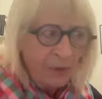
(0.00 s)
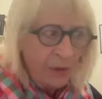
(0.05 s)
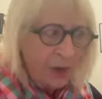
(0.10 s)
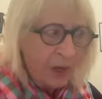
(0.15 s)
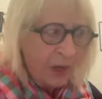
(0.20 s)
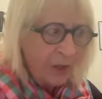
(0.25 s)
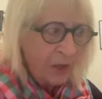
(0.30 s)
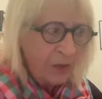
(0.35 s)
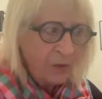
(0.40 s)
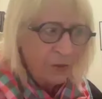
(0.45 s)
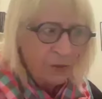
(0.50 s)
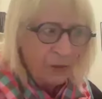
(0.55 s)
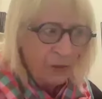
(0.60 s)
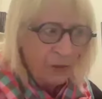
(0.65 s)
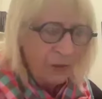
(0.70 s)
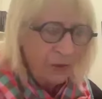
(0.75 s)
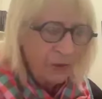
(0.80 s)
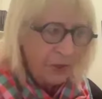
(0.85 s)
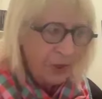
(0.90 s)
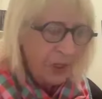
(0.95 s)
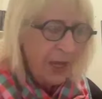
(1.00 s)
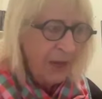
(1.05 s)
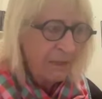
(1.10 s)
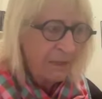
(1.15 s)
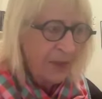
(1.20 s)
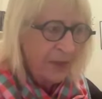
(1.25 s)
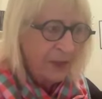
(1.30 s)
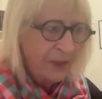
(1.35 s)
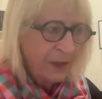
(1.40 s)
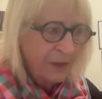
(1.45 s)
Brian Dorr, who's come
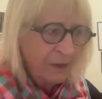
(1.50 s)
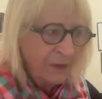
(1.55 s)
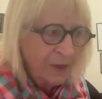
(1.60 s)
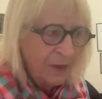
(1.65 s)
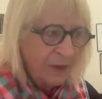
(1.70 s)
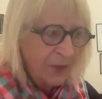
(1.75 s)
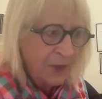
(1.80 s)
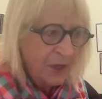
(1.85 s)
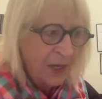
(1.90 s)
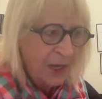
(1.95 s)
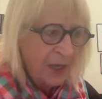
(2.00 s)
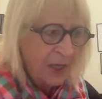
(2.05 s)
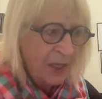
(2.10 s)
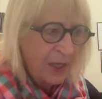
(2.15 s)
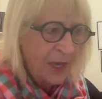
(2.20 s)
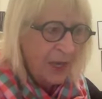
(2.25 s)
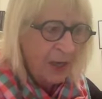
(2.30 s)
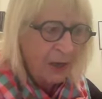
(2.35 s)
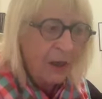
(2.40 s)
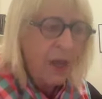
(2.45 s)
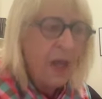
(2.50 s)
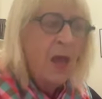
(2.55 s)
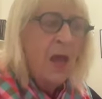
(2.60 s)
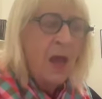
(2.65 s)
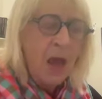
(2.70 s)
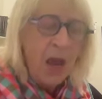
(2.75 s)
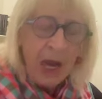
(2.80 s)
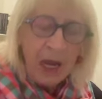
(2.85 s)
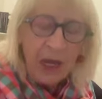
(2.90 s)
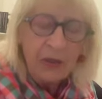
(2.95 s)
back to live in Australia now,
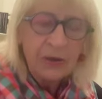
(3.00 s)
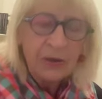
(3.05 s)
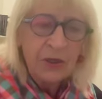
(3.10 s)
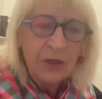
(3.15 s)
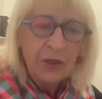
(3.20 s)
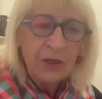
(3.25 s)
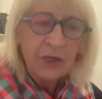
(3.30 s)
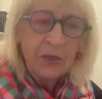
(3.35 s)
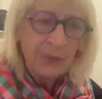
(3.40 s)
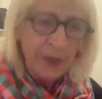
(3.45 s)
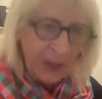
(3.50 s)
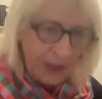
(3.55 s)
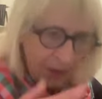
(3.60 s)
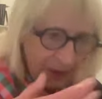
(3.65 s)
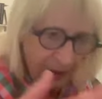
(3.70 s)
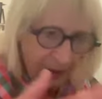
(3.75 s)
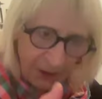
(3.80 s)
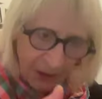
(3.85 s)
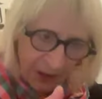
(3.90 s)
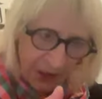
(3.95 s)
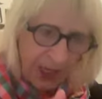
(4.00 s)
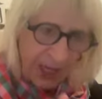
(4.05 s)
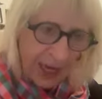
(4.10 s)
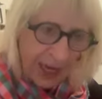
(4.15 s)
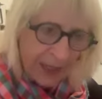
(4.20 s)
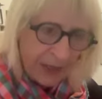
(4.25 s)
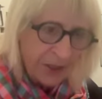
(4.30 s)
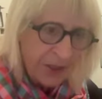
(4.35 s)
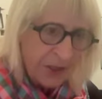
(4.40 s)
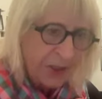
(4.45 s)
introduced me to this
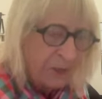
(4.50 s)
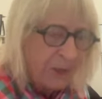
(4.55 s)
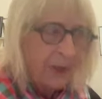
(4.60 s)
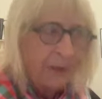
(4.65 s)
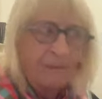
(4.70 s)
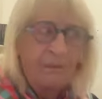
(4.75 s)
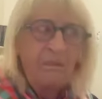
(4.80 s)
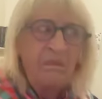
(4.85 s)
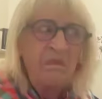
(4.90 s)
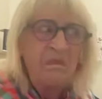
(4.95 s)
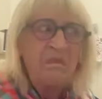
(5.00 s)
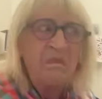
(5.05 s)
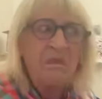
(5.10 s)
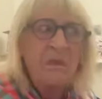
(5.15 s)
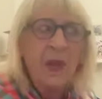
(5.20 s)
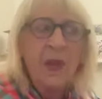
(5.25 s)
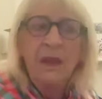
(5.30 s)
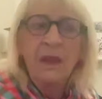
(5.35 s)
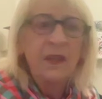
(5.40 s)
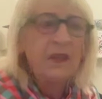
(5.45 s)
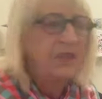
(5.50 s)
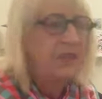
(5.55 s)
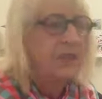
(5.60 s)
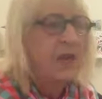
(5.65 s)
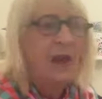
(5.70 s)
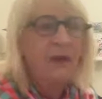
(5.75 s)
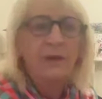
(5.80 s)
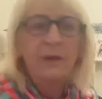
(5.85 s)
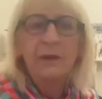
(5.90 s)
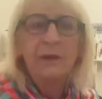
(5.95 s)
artist. And I went, the
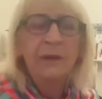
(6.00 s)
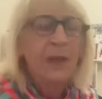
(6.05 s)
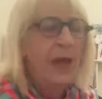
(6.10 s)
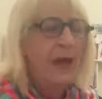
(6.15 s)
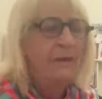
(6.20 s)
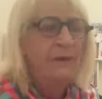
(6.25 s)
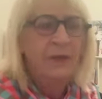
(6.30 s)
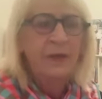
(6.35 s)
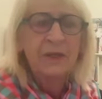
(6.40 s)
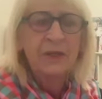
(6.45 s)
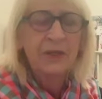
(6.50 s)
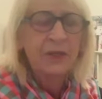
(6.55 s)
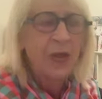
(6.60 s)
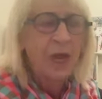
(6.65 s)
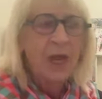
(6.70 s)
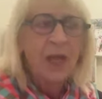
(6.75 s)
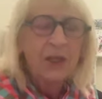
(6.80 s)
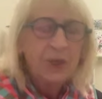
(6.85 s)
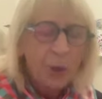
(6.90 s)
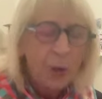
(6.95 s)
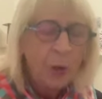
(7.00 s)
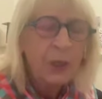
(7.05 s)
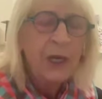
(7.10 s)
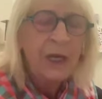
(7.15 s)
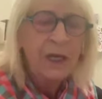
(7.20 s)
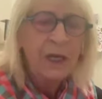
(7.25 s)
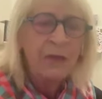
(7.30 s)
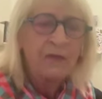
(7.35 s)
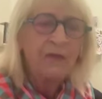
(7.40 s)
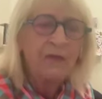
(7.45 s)
stuff, you'd love it. It's all
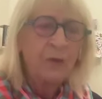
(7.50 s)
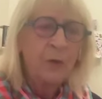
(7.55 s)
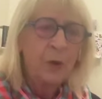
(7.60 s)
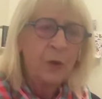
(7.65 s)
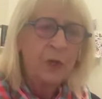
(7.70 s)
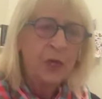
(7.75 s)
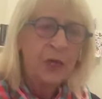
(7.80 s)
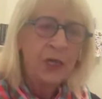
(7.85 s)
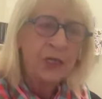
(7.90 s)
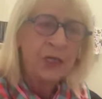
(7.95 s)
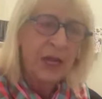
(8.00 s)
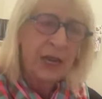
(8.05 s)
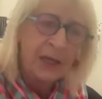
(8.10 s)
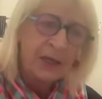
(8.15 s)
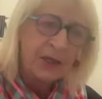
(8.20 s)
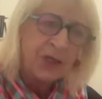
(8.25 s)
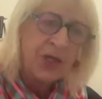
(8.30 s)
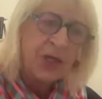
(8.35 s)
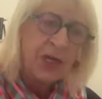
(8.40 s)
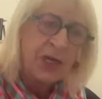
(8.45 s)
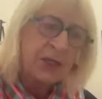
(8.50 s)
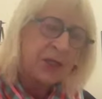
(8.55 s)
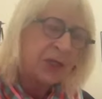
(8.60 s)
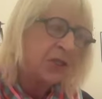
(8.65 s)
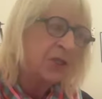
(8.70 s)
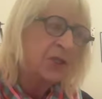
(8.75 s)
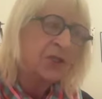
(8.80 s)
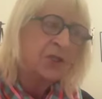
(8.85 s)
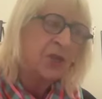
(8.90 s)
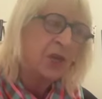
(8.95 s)
done in the 40s, etchings, and
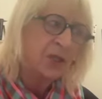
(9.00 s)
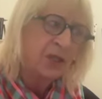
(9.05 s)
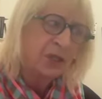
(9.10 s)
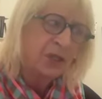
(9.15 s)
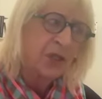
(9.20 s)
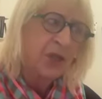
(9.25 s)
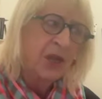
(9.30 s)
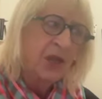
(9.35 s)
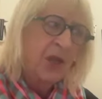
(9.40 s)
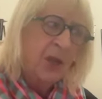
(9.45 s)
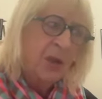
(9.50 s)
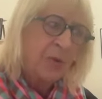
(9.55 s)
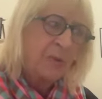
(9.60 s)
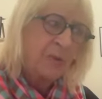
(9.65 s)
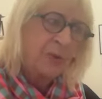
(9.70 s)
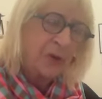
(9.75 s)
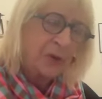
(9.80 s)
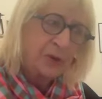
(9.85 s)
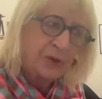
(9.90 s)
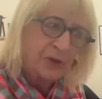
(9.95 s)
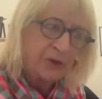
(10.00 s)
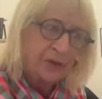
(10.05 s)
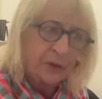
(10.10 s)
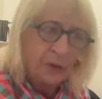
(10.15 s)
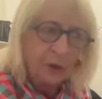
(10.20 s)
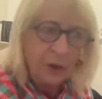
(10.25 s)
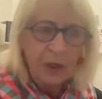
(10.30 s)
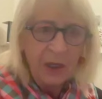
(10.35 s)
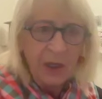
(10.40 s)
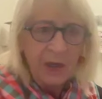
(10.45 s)
it's just
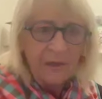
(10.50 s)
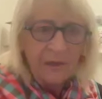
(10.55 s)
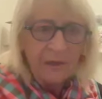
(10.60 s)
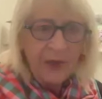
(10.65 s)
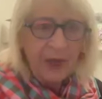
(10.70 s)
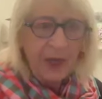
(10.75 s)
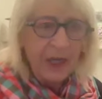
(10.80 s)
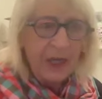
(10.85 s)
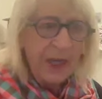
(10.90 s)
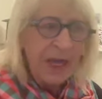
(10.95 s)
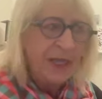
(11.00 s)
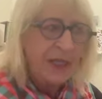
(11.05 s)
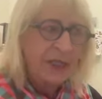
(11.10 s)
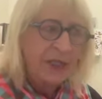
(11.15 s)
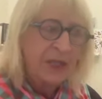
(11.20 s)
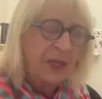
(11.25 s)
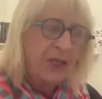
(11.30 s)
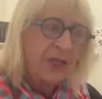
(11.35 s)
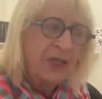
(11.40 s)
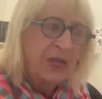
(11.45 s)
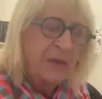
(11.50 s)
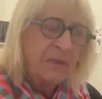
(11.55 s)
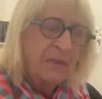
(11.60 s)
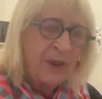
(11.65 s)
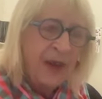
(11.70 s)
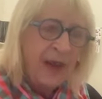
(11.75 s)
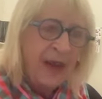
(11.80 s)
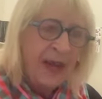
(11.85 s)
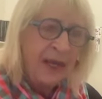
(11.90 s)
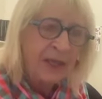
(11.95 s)
beautiful. And he had such an
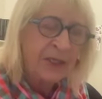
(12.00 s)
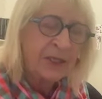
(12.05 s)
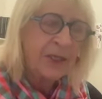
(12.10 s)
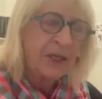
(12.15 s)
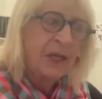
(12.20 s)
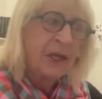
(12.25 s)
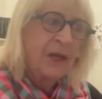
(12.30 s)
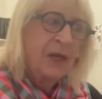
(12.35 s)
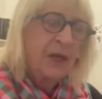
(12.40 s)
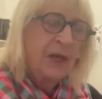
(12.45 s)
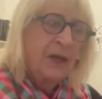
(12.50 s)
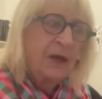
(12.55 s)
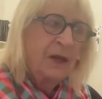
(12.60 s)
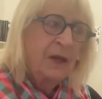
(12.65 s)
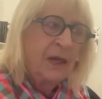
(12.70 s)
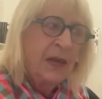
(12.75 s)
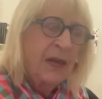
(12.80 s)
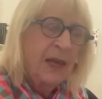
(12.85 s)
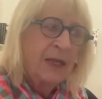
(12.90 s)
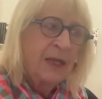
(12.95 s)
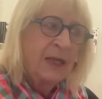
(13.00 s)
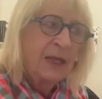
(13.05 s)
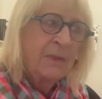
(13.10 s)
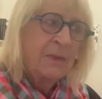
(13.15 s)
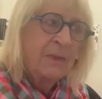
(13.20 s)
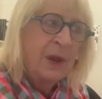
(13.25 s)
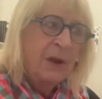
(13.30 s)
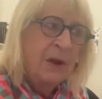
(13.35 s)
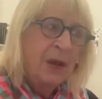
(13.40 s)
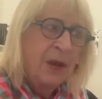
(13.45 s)
impact on art in
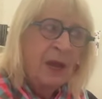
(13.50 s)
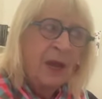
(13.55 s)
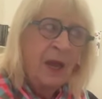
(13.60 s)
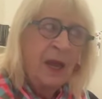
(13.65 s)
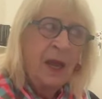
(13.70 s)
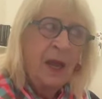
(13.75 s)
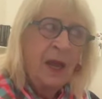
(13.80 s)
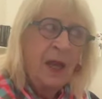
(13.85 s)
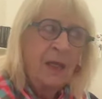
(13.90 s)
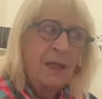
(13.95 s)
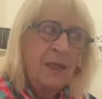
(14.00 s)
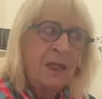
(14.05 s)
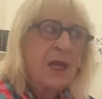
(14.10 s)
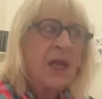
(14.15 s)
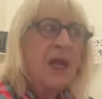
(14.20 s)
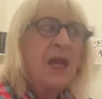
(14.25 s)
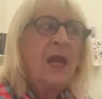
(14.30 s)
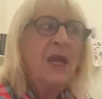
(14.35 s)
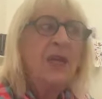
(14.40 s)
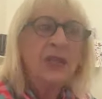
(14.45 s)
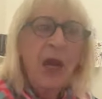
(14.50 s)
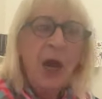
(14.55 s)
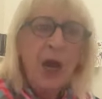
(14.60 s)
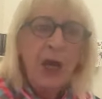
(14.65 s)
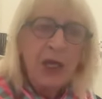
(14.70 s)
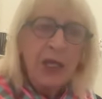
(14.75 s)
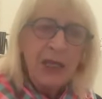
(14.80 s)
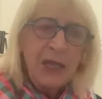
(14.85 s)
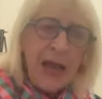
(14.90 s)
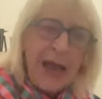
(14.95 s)
America. And he's
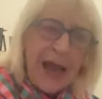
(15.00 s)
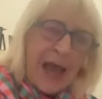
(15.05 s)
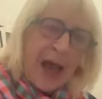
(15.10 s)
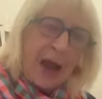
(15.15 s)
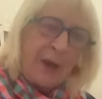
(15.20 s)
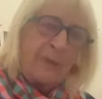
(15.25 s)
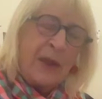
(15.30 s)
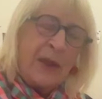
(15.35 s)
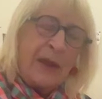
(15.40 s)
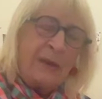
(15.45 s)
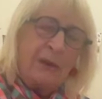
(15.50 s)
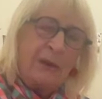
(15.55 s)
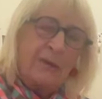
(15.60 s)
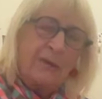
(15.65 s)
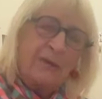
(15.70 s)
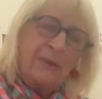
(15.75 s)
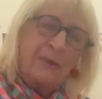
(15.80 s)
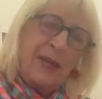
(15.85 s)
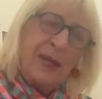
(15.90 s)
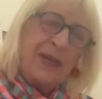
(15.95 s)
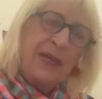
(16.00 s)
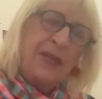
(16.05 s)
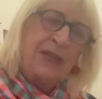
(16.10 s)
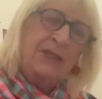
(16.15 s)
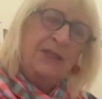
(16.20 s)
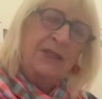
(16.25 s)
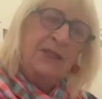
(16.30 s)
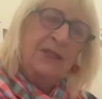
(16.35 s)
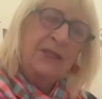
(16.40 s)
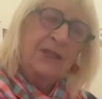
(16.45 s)
only now people are beginning
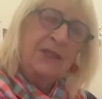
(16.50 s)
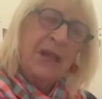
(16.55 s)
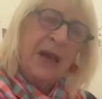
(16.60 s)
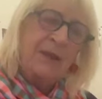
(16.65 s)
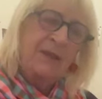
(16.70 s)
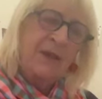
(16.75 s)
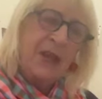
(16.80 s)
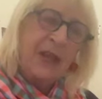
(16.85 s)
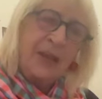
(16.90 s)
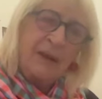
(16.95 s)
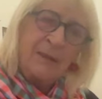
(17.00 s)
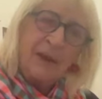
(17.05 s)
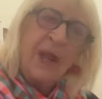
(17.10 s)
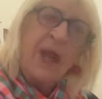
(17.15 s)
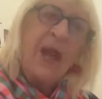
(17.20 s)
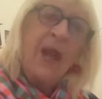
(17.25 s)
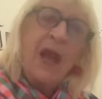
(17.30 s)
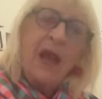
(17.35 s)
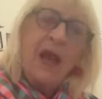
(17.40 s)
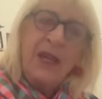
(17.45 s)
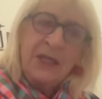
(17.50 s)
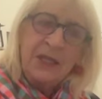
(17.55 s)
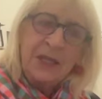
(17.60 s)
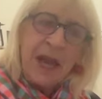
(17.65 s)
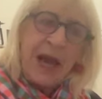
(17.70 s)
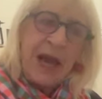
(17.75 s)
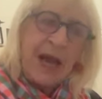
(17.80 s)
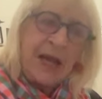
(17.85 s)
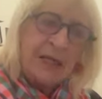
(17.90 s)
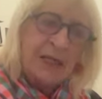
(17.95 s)
to discover him, and his
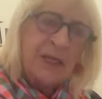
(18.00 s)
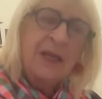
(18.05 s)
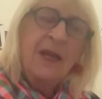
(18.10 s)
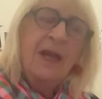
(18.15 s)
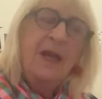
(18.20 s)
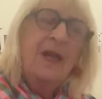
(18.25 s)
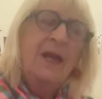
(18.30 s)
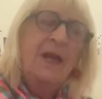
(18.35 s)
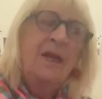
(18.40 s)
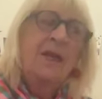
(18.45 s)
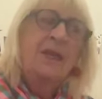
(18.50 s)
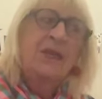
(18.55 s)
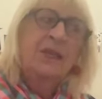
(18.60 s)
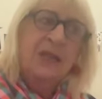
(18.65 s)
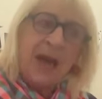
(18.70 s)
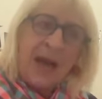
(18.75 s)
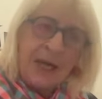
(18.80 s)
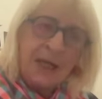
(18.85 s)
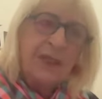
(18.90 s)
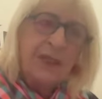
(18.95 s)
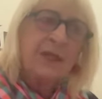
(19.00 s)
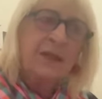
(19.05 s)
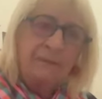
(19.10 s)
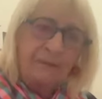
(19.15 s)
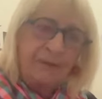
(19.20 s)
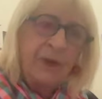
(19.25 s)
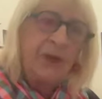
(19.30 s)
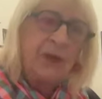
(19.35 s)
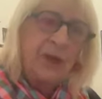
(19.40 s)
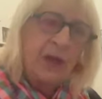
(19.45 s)
art is starting to,
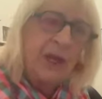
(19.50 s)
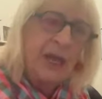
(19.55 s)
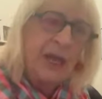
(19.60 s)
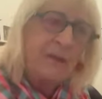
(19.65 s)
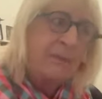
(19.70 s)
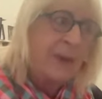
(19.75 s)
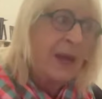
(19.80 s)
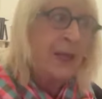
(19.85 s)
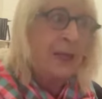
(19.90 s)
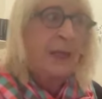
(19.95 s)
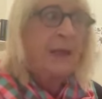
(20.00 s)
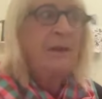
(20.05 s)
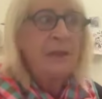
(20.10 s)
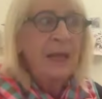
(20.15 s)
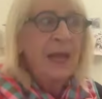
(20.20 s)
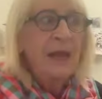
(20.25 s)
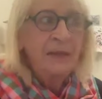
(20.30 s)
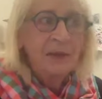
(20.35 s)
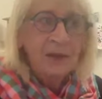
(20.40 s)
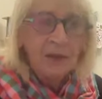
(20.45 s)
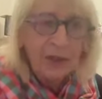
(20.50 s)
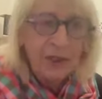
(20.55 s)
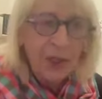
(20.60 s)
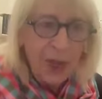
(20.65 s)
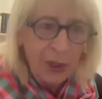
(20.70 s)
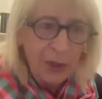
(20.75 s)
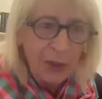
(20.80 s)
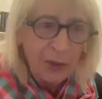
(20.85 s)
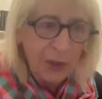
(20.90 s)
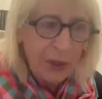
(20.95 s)
get money now that there's no
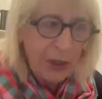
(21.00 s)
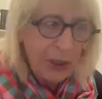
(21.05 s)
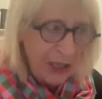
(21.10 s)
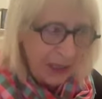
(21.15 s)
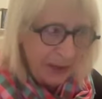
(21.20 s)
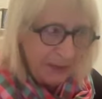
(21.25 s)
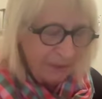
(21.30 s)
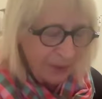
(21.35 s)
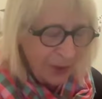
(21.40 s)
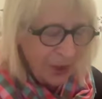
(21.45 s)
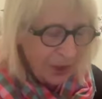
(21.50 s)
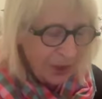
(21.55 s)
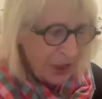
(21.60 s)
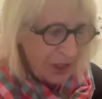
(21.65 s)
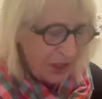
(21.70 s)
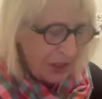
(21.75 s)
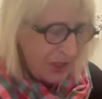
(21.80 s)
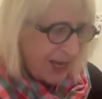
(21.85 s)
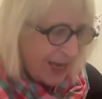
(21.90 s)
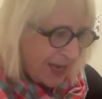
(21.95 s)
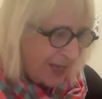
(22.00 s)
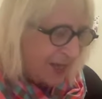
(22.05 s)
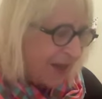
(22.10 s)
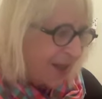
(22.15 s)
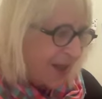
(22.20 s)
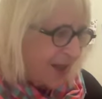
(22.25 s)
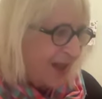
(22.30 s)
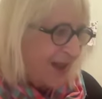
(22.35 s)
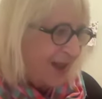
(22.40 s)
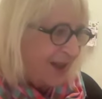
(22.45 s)
use to him because he's dead.
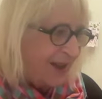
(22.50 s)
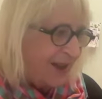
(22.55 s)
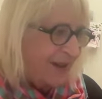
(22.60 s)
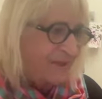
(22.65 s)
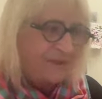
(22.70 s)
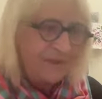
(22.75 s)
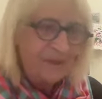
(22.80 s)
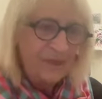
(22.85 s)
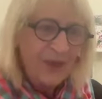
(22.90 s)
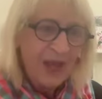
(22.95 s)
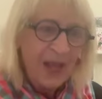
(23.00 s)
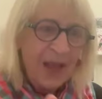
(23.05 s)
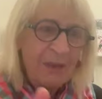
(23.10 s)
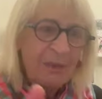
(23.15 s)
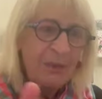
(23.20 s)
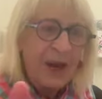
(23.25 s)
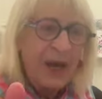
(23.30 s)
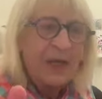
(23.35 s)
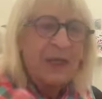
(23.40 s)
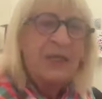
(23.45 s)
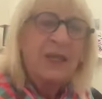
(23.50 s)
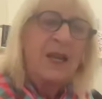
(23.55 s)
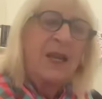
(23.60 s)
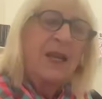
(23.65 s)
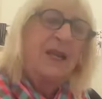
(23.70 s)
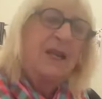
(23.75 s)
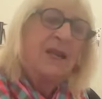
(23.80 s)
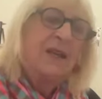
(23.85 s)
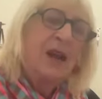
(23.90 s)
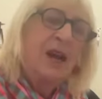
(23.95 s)
But
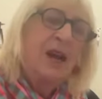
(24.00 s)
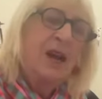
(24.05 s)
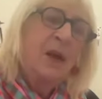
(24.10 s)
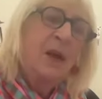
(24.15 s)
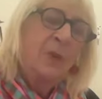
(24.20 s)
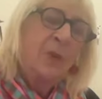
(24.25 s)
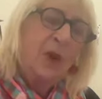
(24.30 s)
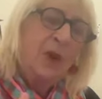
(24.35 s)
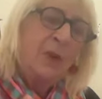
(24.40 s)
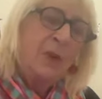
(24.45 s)
we're